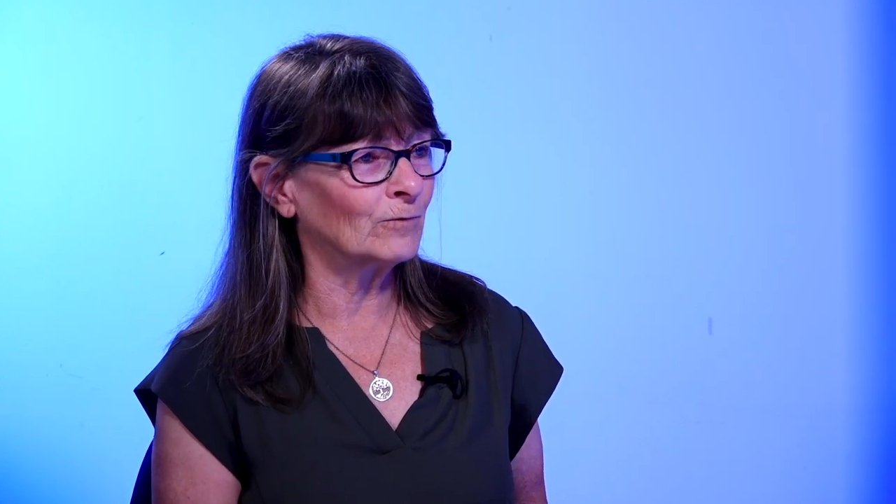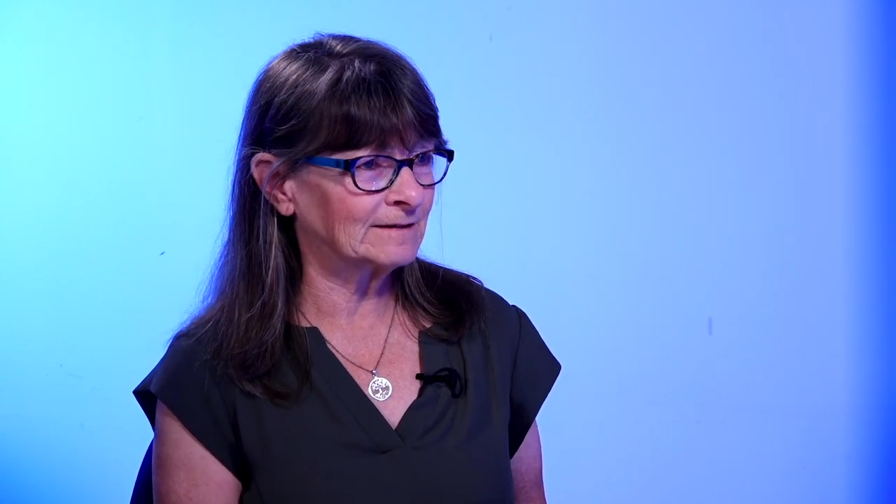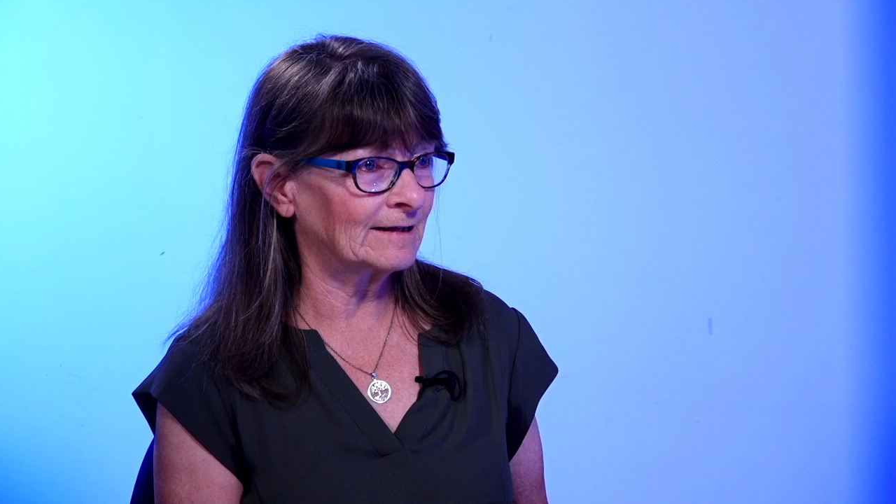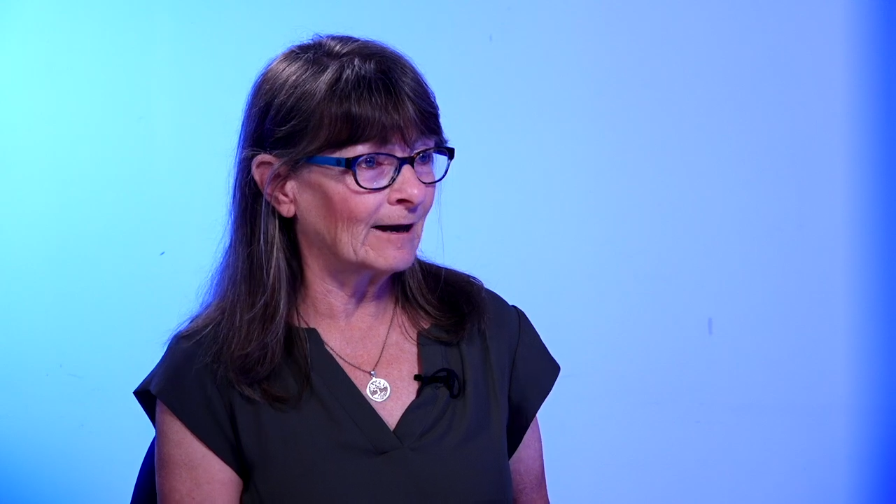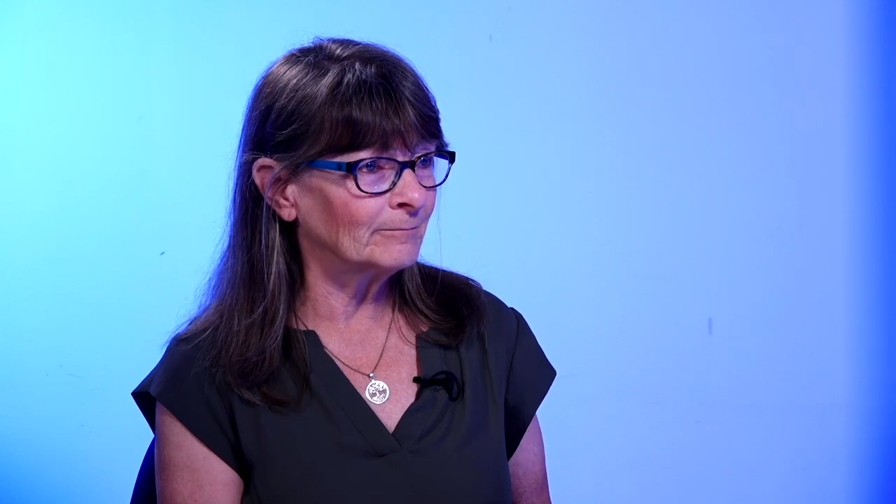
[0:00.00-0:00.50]

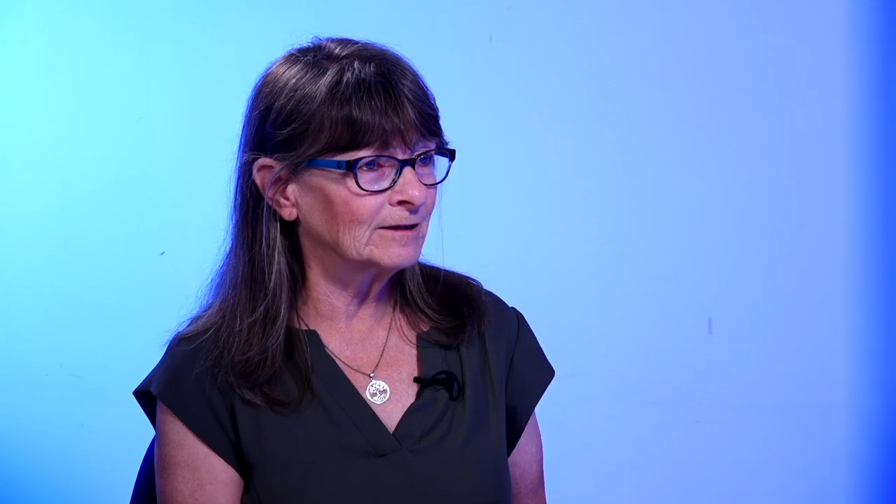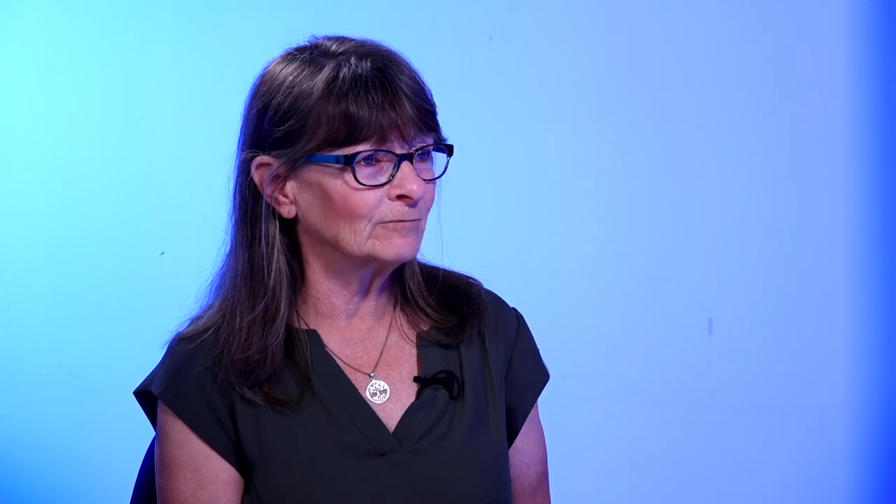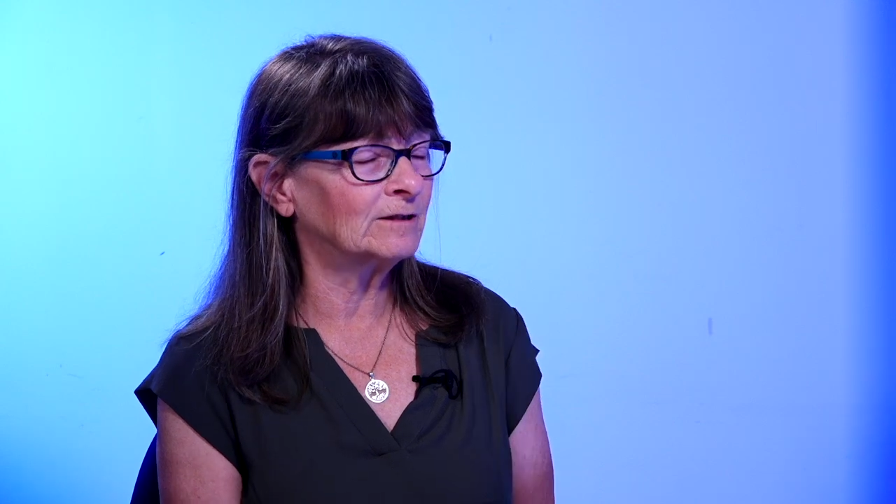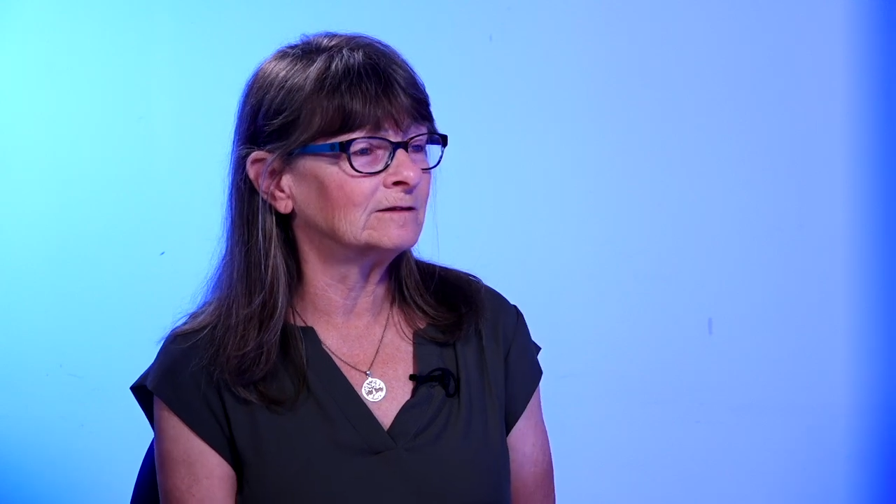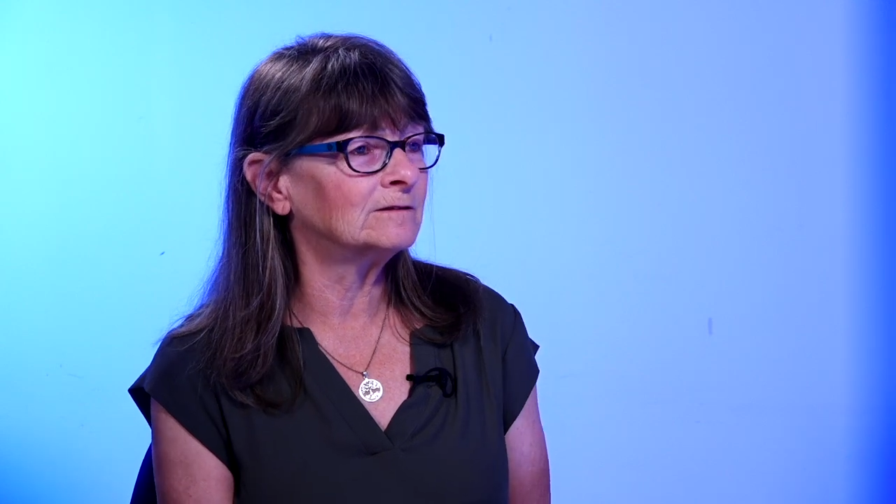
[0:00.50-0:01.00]
what's happening
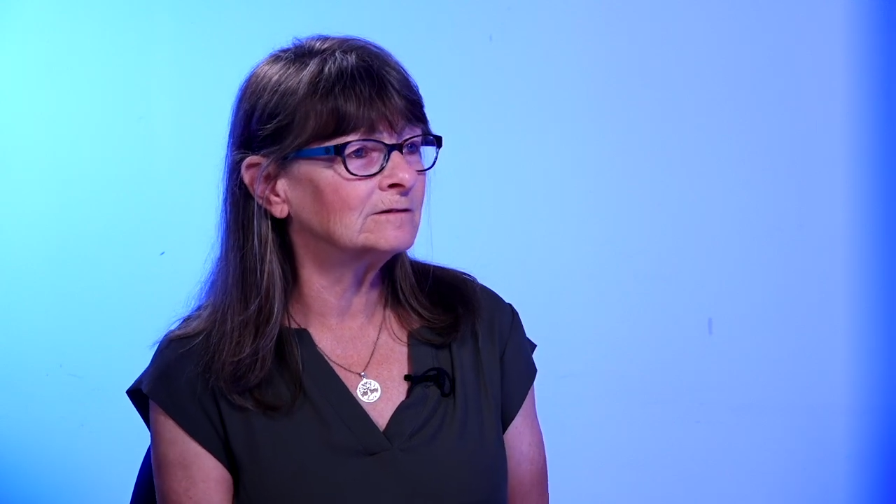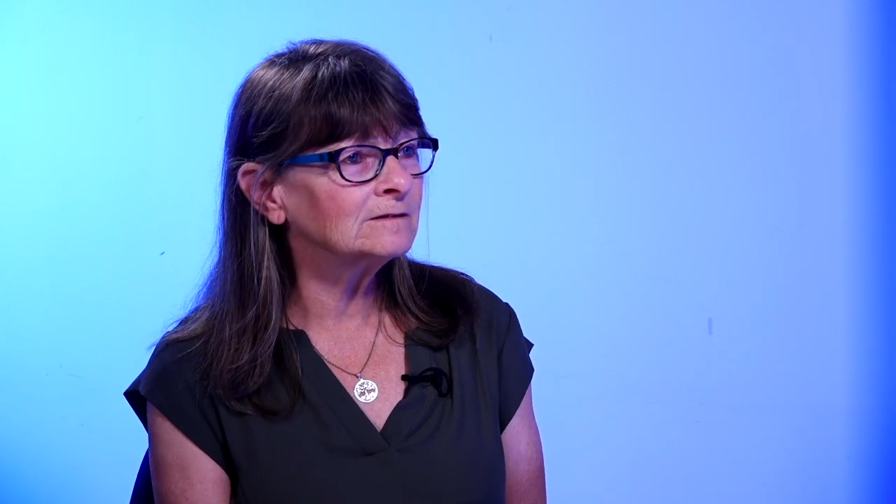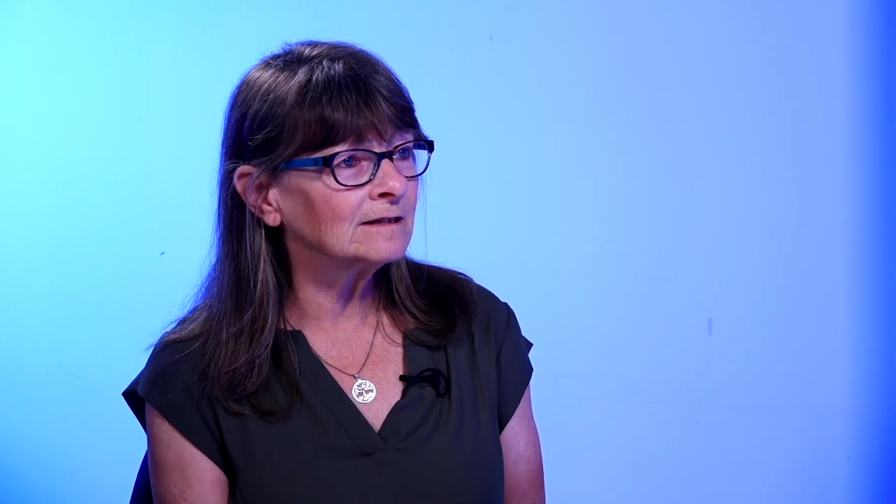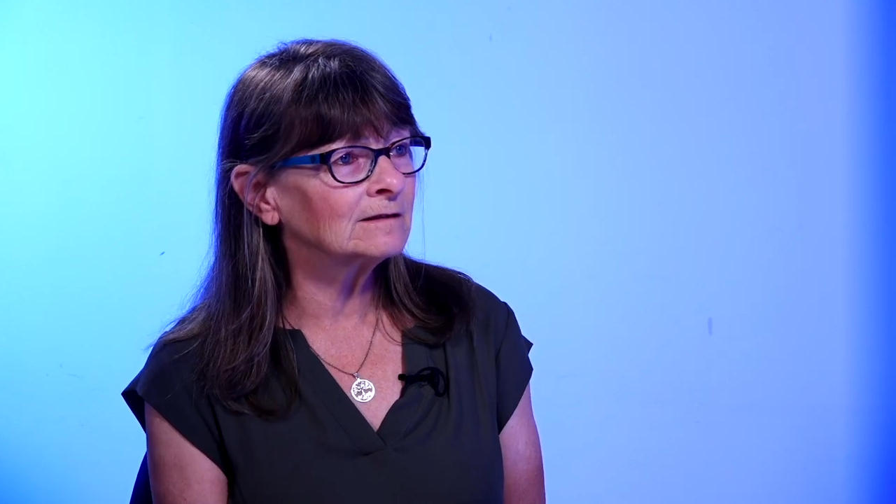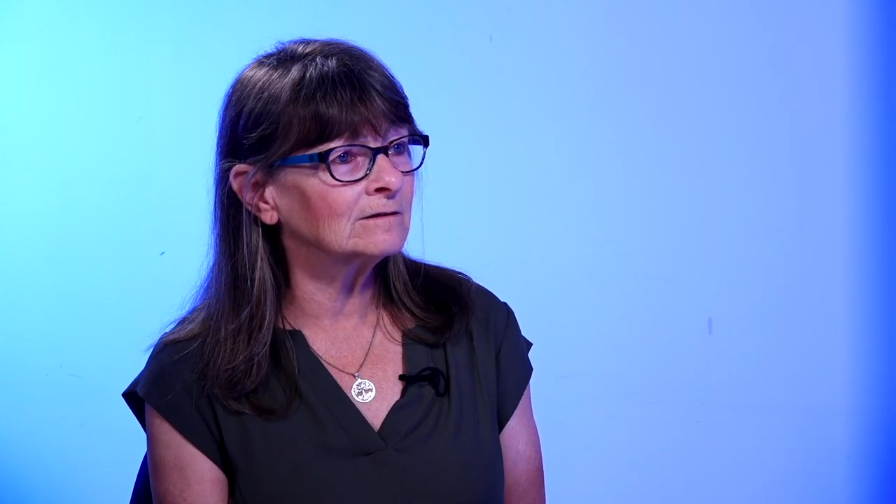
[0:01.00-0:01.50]
when you do
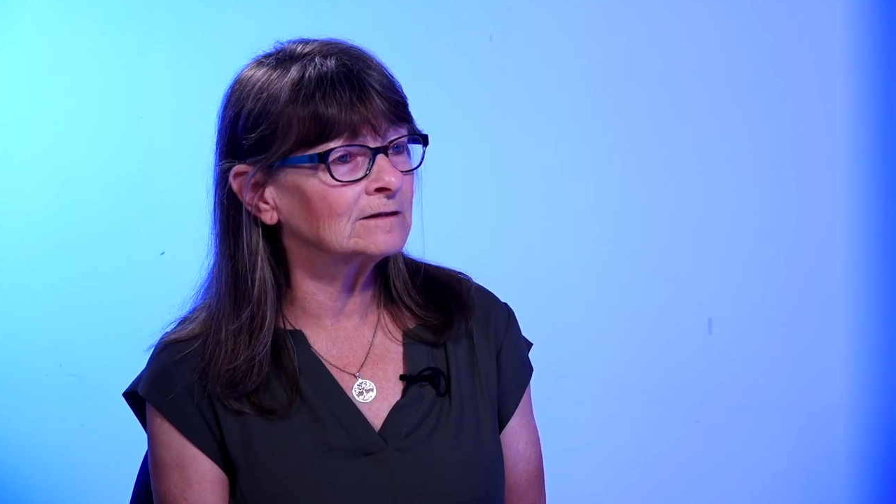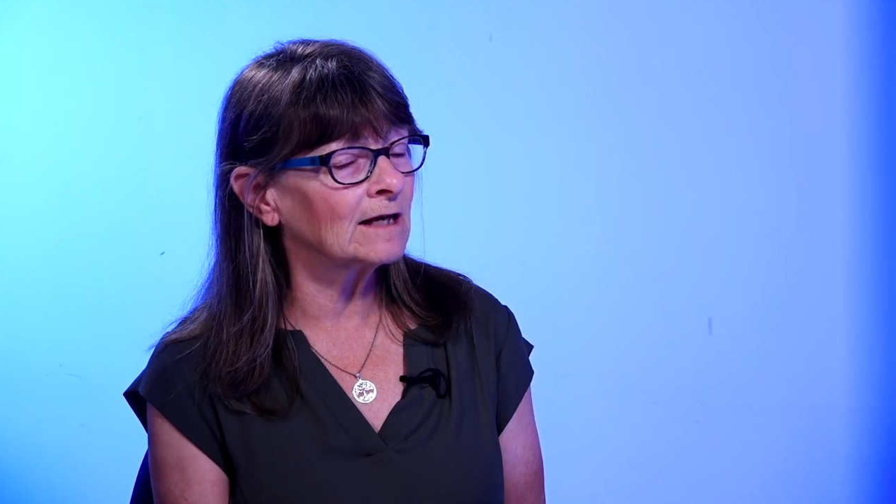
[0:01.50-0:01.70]
take those